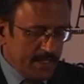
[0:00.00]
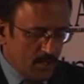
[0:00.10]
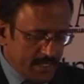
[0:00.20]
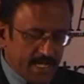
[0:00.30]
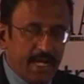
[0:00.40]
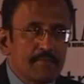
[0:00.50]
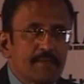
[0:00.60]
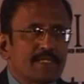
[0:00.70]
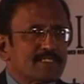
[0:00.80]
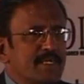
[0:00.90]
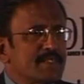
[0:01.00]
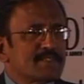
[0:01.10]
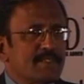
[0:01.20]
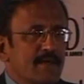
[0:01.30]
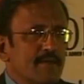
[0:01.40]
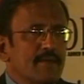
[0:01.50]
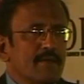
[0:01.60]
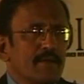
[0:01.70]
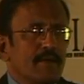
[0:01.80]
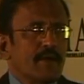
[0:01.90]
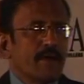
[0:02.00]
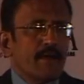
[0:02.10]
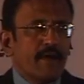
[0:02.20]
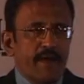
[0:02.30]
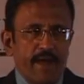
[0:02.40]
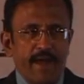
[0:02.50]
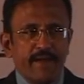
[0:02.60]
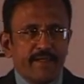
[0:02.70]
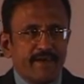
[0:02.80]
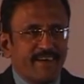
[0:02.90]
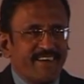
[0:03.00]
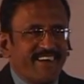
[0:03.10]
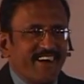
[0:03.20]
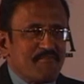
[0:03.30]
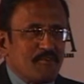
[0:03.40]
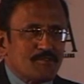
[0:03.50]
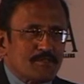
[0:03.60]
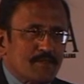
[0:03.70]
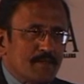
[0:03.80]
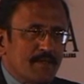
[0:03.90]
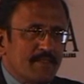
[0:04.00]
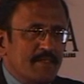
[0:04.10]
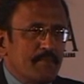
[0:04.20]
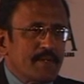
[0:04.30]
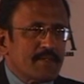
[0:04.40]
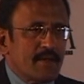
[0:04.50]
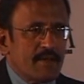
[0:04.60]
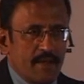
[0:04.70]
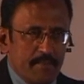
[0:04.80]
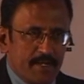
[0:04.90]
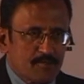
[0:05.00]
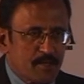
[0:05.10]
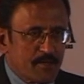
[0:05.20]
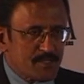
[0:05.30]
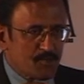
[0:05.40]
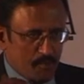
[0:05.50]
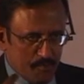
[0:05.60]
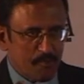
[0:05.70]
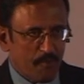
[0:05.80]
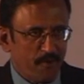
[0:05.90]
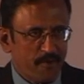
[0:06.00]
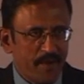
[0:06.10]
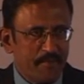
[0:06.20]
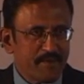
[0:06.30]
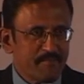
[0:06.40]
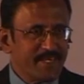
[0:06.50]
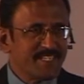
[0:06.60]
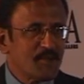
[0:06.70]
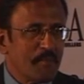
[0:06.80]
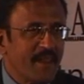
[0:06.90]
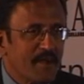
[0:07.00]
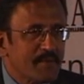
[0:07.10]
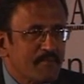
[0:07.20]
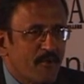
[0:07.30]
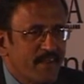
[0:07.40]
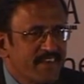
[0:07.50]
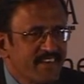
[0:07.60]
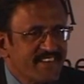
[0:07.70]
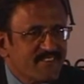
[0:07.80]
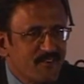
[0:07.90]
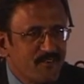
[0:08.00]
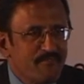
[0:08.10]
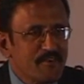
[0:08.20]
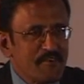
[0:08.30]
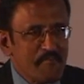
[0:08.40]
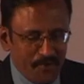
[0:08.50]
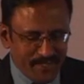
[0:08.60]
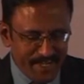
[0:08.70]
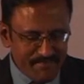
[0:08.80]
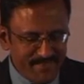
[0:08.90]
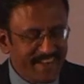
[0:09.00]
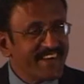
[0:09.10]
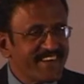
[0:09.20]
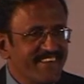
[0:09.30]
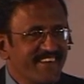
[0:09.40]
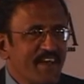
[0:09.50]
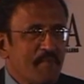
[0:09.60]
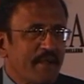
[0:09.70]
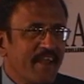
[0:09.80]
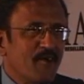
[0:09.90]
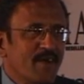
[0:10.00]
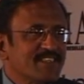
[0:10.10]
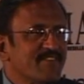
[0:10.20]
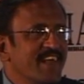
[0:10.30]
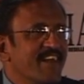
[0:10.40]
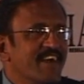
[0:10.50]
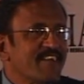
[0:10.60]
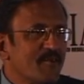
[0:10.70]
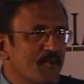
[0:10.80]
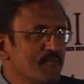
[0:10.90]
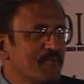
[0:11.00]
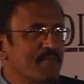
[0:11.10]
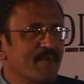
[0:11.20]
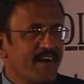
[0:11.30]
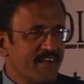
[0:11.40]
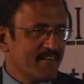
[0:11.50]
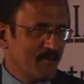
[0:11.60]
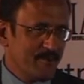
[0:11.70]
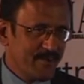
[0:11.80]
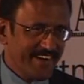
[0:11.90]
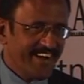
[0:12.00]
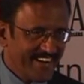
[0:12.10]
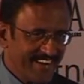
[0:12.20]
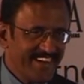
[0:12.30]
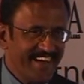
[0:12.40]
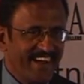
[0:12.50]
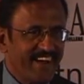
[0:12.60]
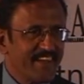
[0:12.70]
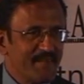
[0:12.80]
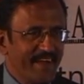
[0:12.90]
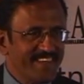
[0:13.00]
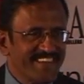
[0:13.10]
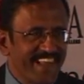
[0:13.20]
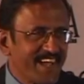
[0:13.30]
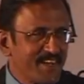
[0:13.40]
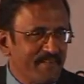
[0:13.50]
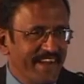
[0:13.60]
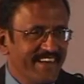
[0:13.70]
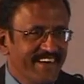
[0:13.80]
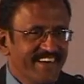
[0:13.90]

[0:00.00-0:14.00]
Now the time constraint is there, and of course, Deepak da, ami ektu request korbo, por amar beshi shomoy lagbe pore. So you have to give more time later. But now, as we learned, you know, people are going to get hungry. A hungry man is an angry man.